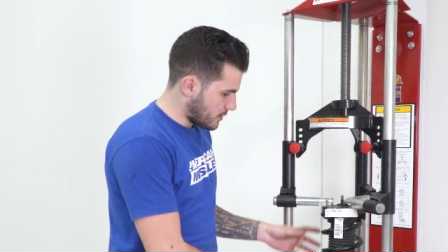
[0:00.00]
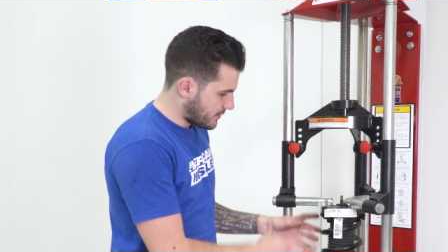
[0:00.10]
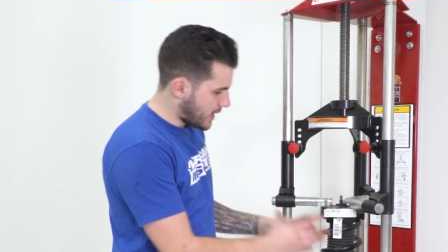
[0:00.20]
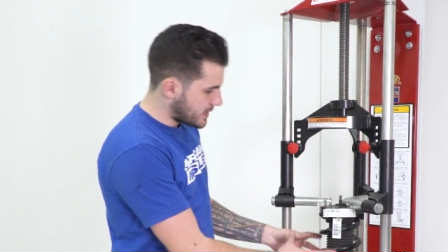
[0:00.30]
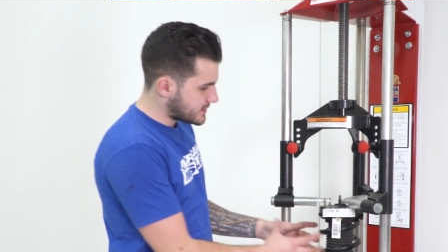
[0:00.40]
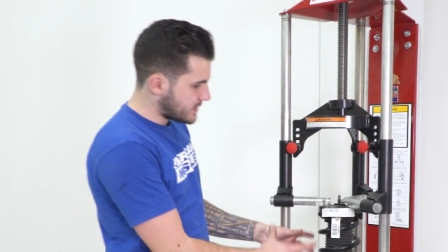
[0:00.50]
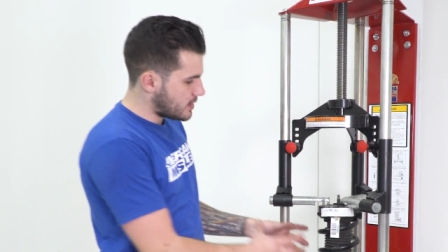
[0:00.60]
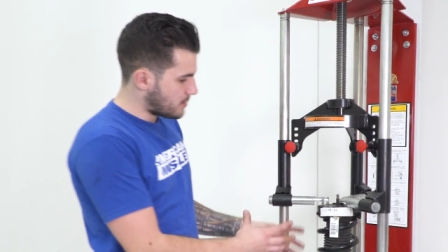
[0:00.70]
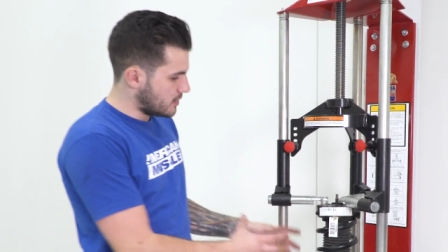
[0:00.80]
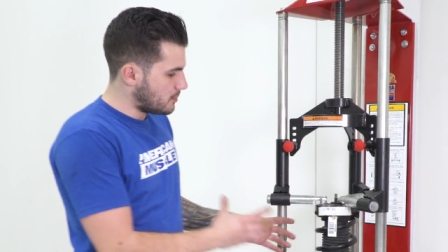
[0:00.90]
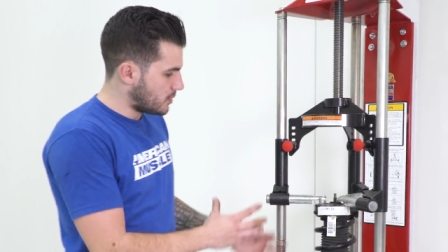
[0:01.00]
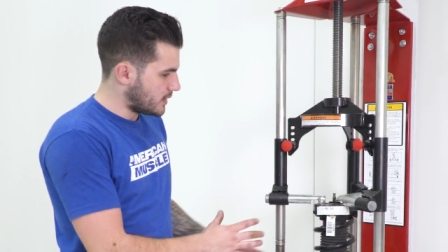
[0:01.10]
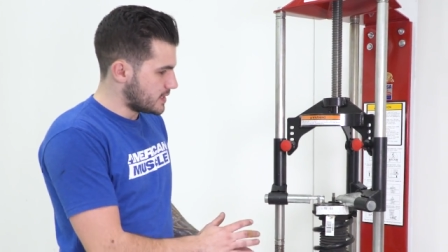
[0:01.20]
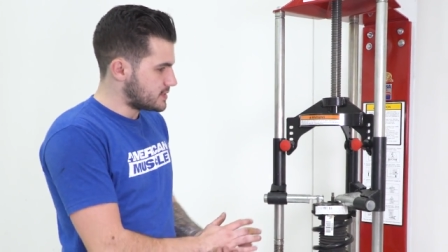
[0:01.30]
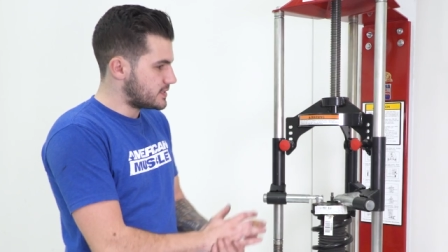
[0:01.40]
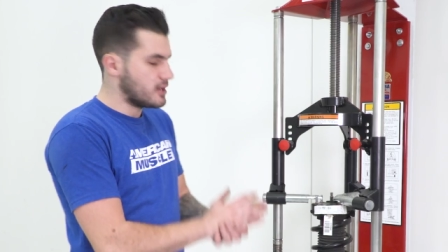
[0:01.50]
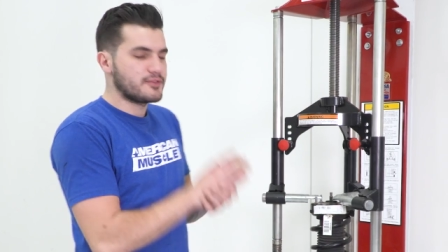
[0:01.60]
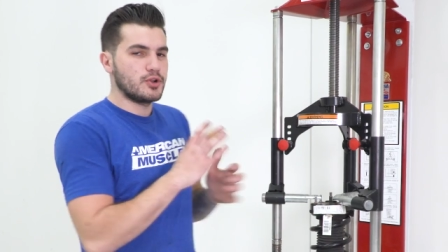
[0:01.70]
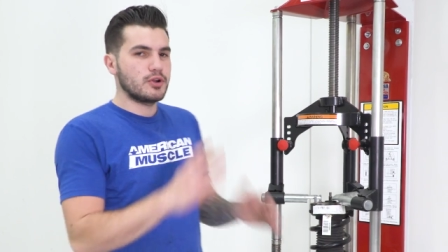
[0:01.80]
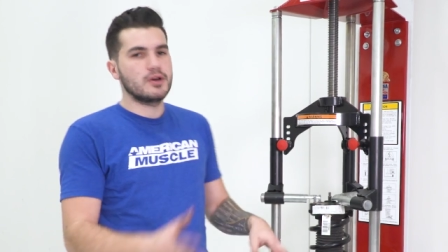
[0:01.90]
We've got it set up in place. Now,
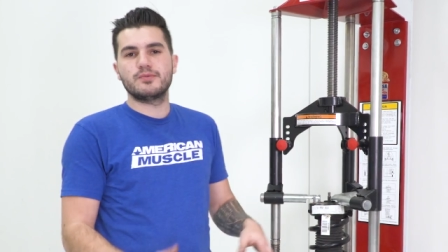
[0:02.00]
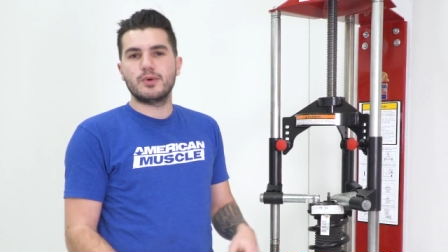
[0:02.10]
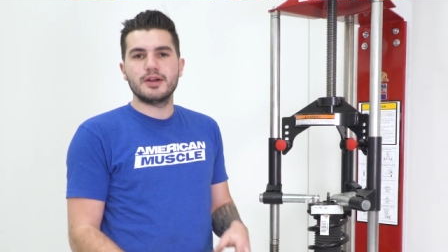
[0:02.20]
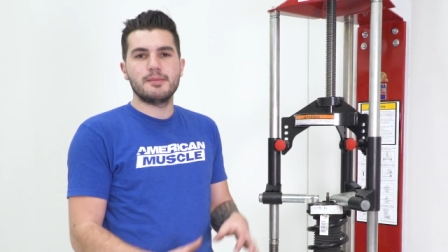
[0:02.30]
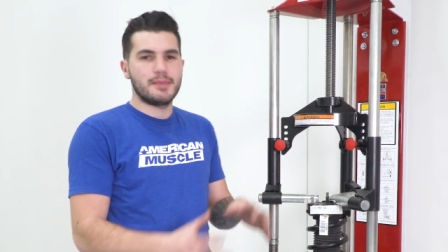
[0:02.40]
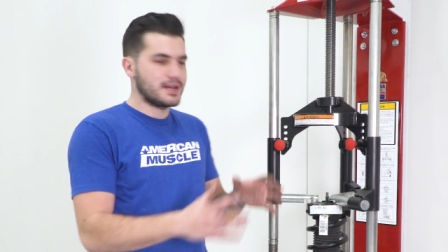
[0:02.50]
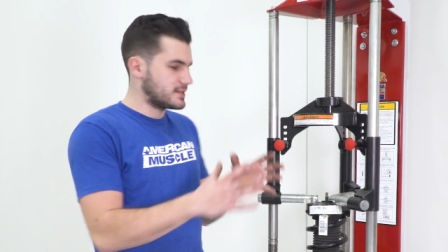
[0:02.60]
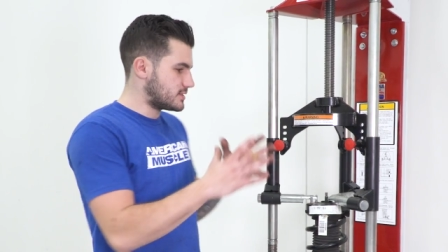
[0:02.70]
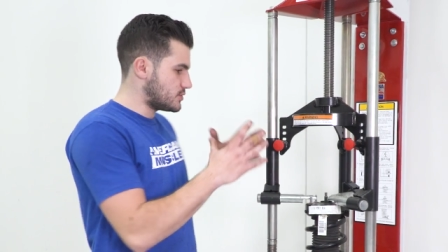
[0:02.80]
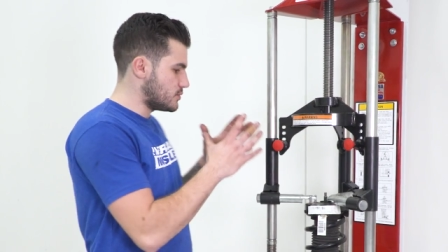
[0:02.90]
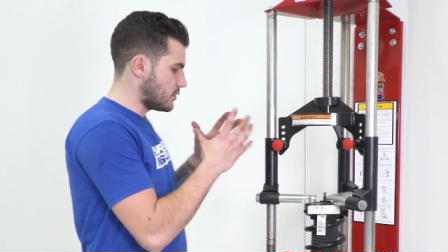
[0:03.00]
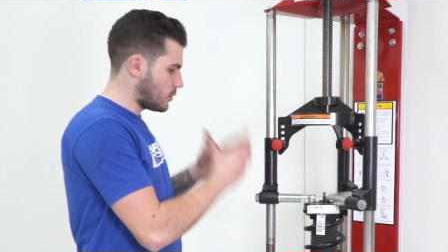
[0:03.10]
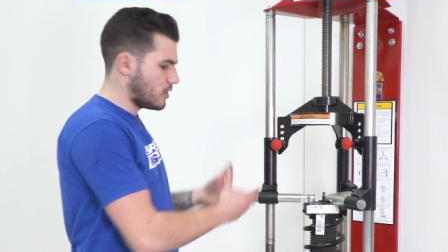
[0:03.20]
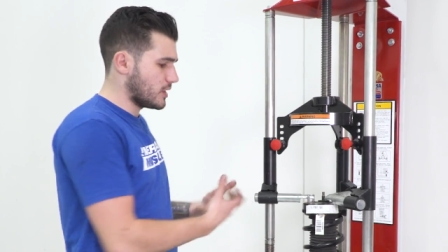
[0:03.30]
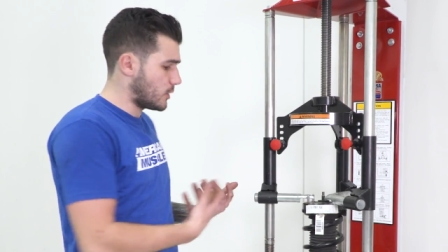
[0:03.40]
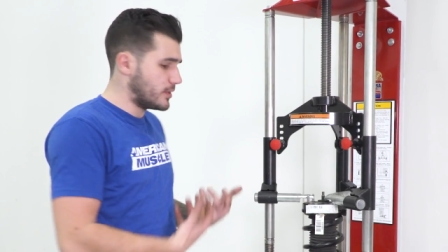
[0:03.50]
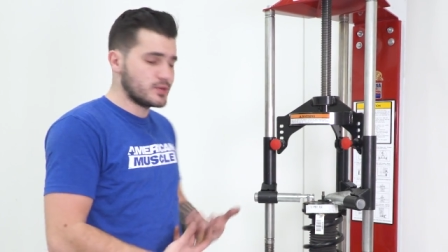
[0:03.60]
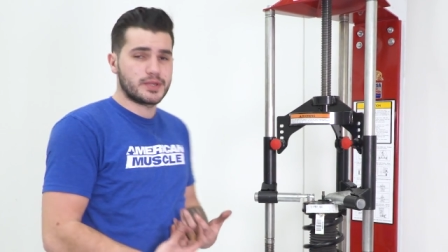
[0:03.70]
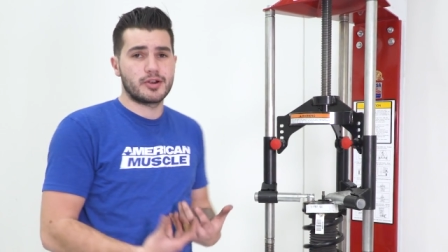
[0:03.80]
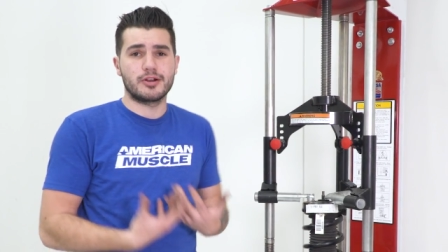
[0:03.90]
if you don't have one mounted to the wall like we
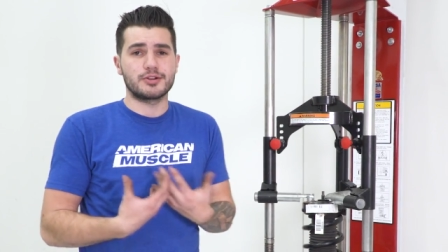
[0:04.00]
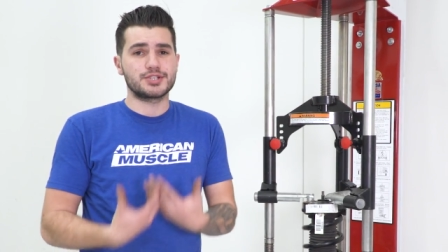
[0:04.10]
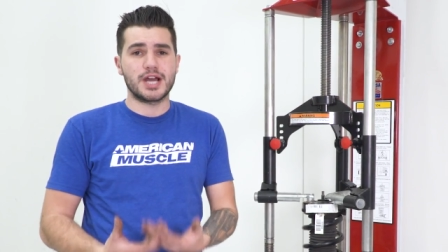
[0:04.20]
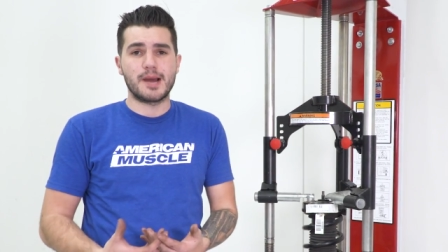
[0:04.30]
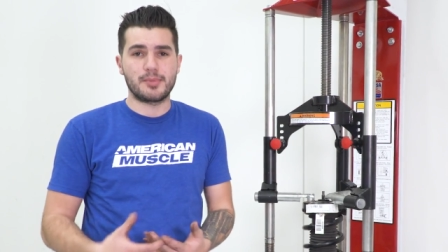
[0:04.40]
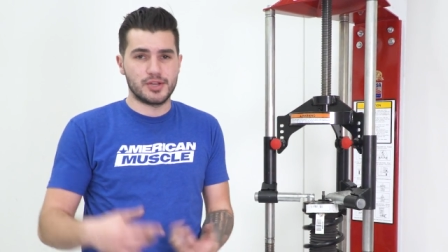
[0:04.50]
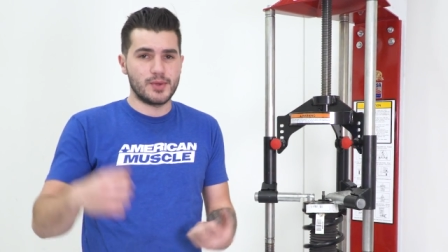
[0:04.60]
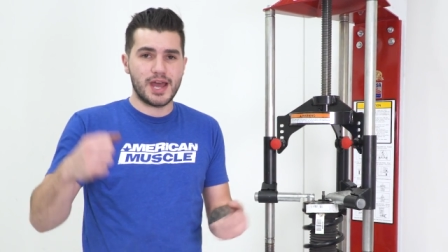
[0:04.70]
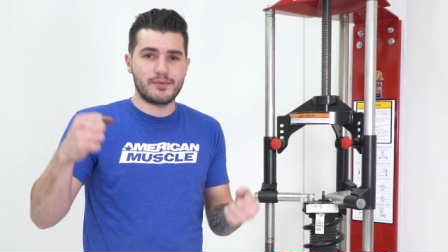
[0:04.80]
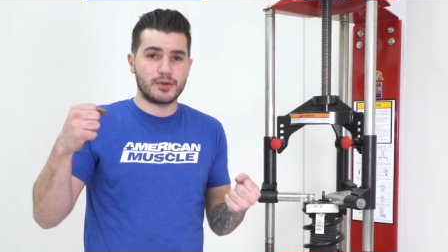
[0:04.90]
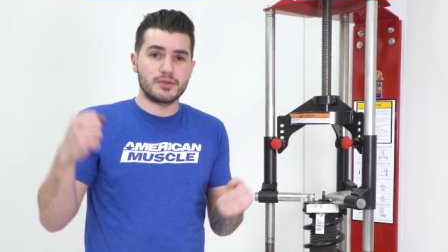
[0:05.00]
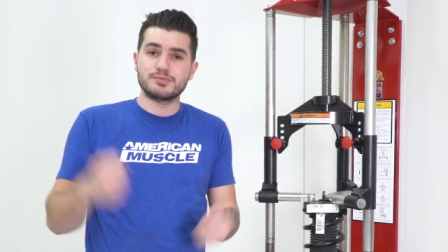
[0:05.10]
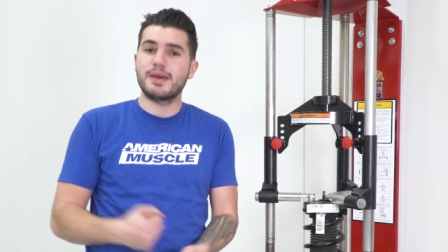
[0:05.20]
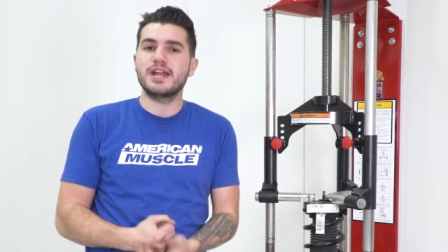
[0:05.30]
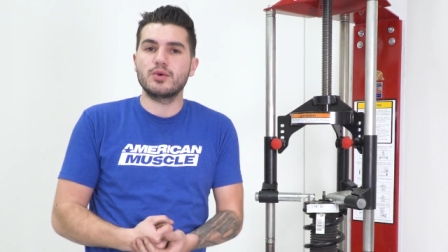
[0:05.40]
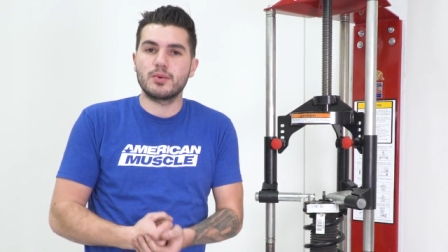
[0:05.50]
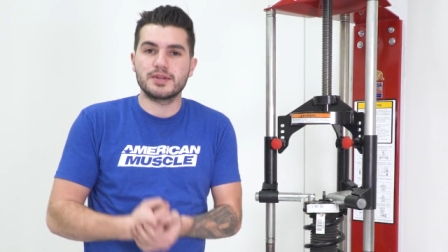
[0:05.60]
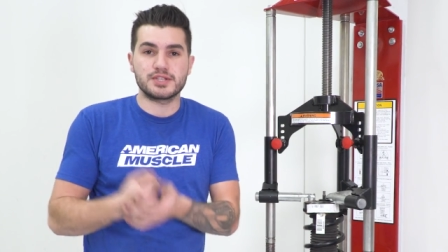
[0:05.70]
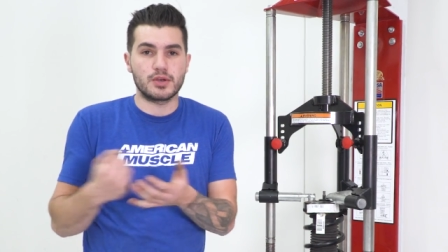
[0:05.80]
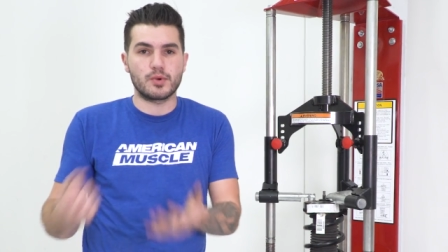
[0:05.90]
do here in our shop, and you have one of those manual
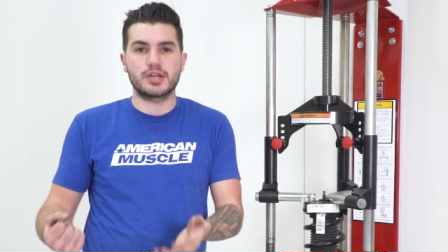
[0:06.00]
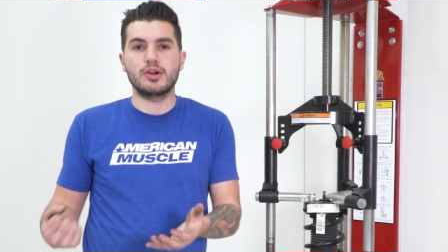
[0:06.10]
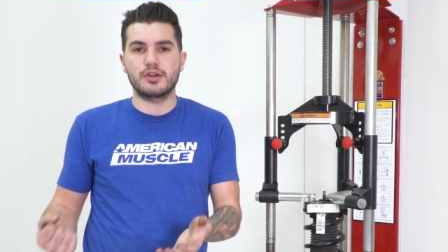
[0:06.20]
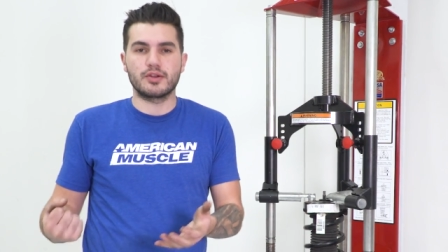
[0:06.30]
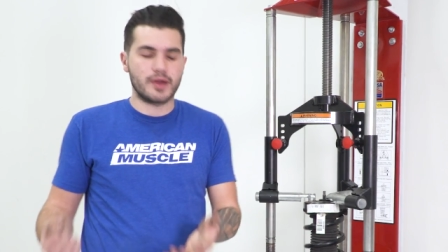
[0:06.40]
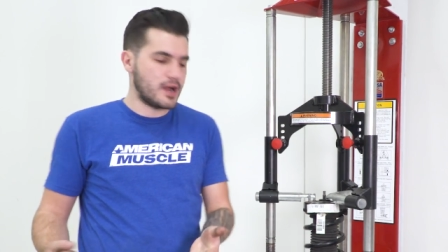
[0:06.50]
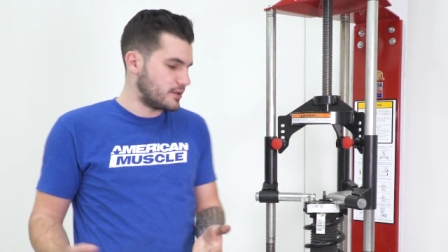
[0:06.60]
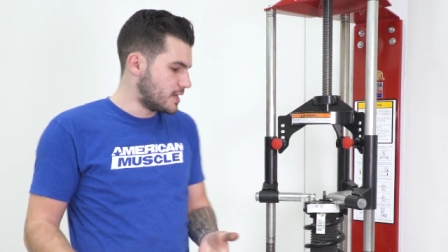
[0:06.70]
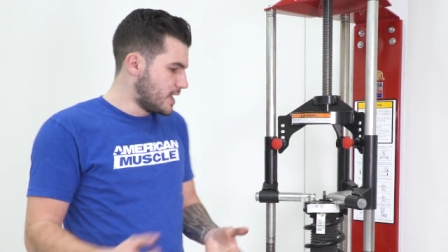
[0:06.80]
ones that you're working on the ground,